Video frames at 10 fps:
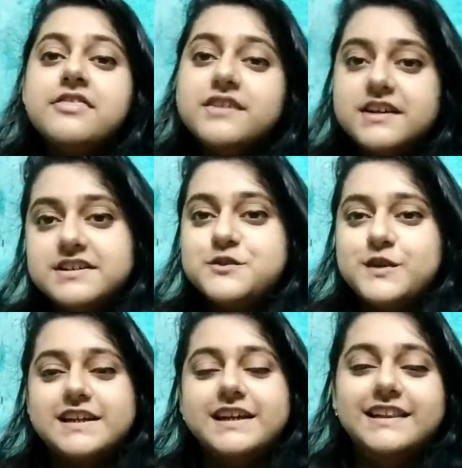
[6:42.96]
Third,
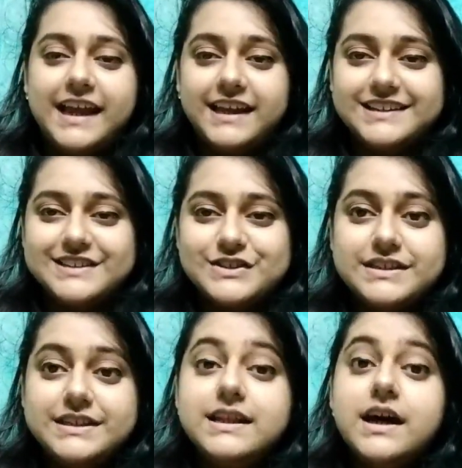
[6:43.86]
what I like
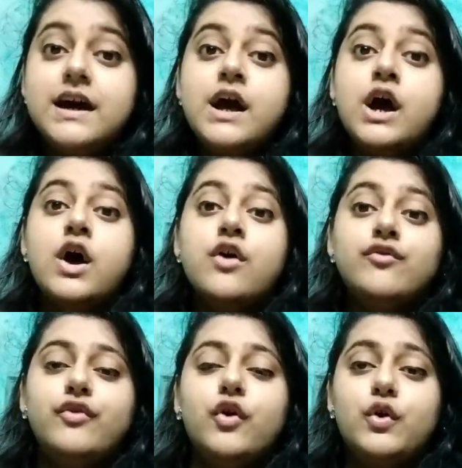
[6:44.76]
actually, the
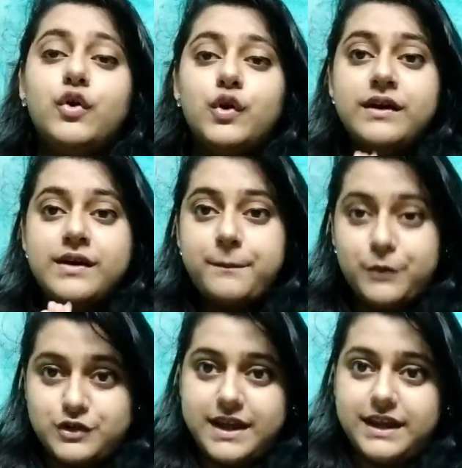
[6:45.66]
four
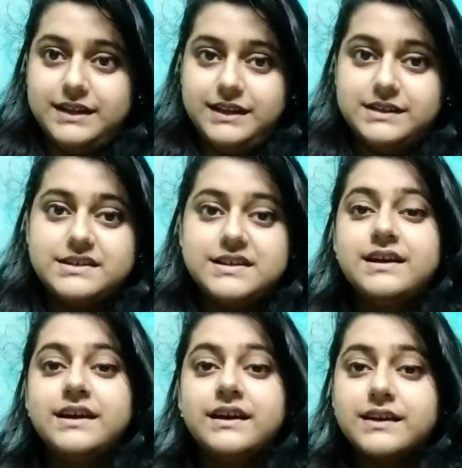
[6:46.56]
protagonists:
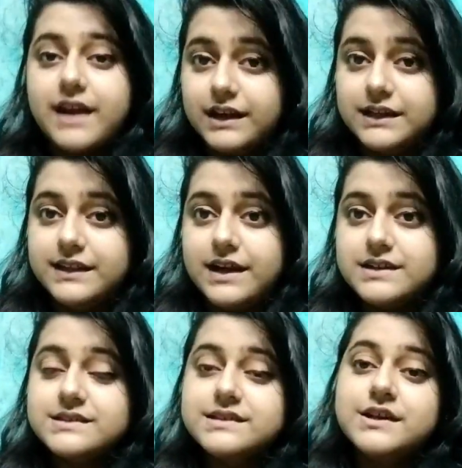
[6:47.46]

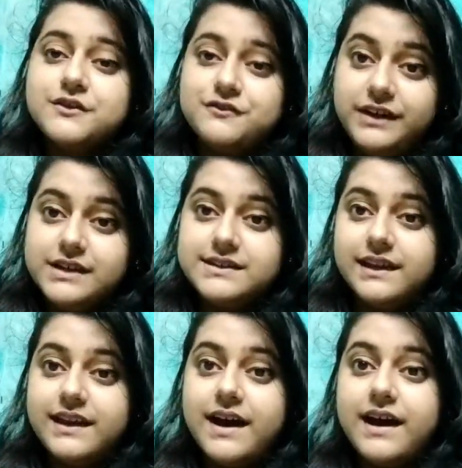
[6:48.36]
Kalidas,
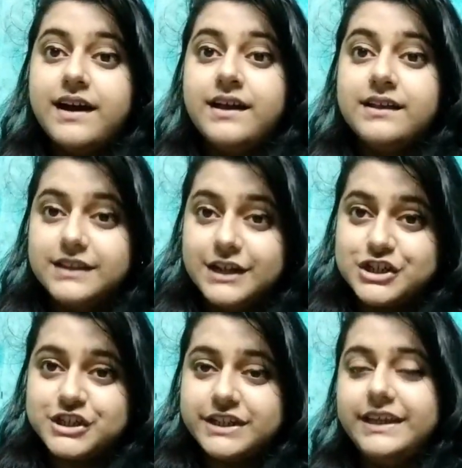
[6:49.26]
Virsena,
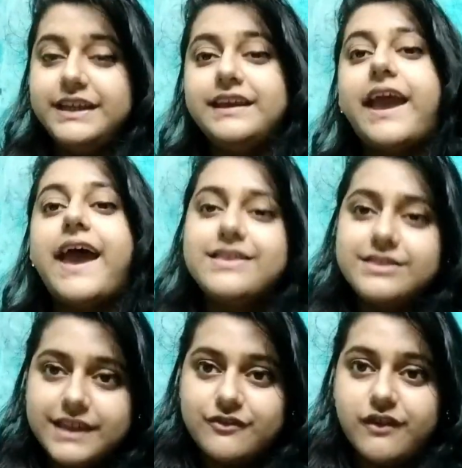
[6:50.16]
Darshini
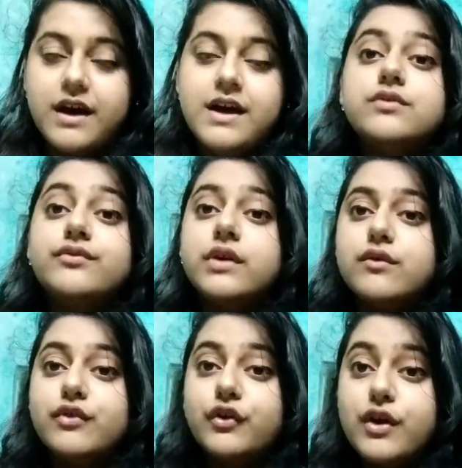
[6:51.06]
and Deva.
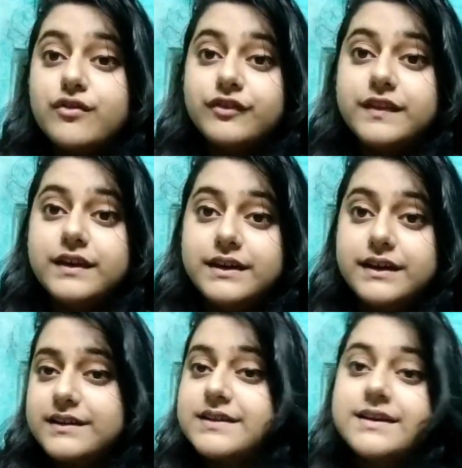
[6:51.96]
Four of
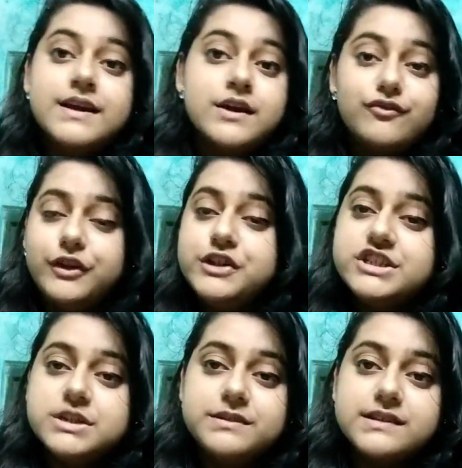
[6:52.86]
their
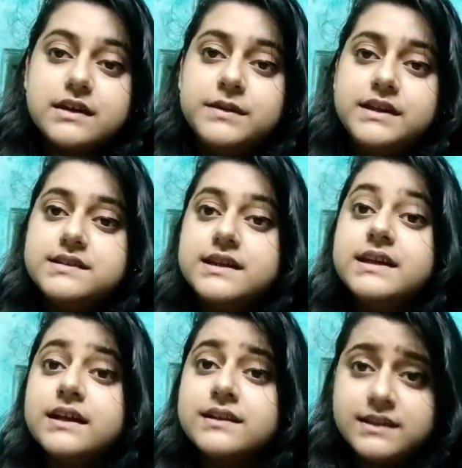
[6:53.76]
friendship is
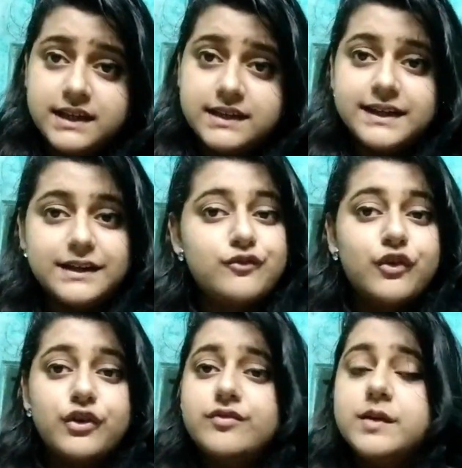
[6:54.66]
amazing, seeing that
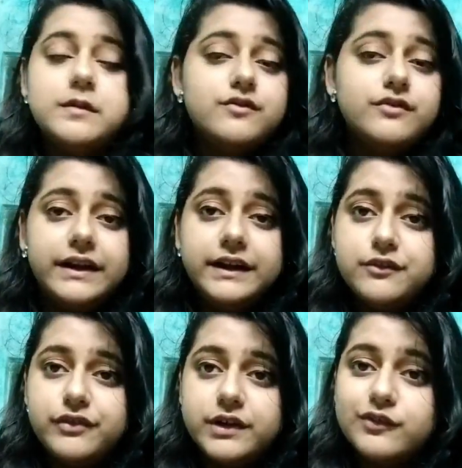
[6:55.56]
four of them are very
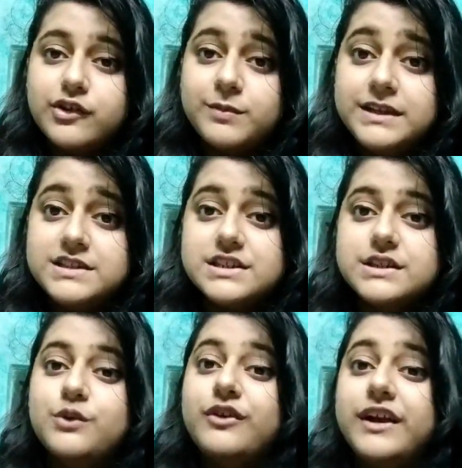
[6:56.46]
different from each
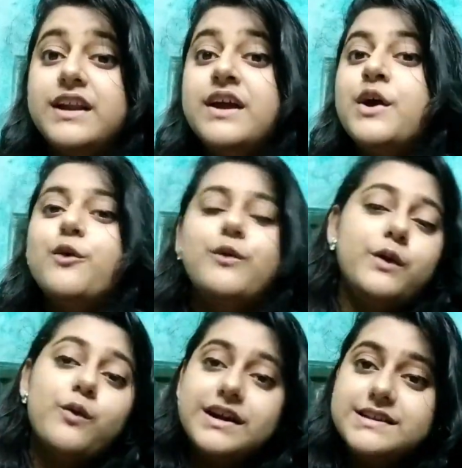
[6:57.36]
other. One,
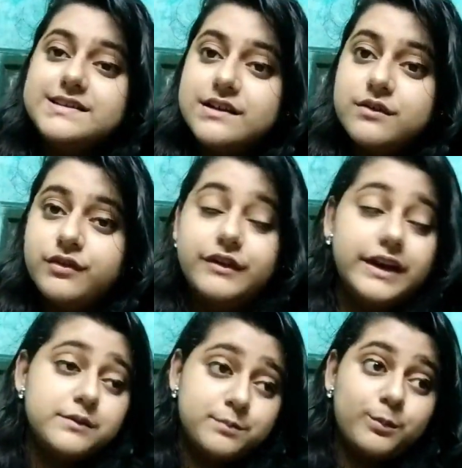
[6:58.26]
where one is a
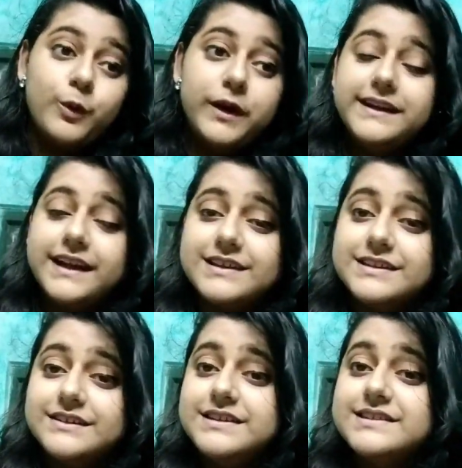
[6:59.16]
great poet,
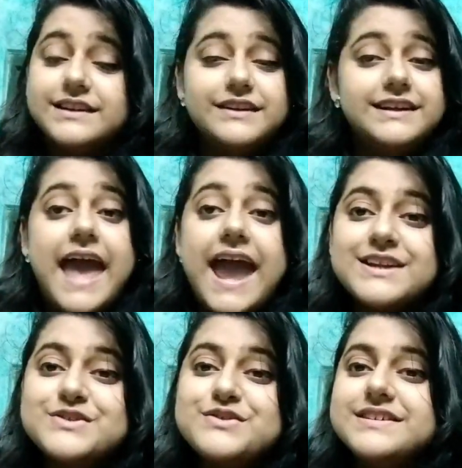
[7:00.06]
another is a great
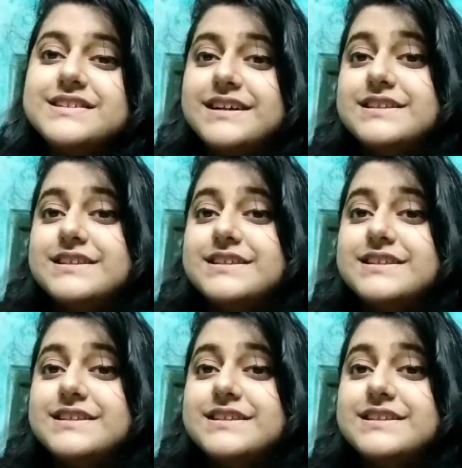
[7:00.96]
actress, the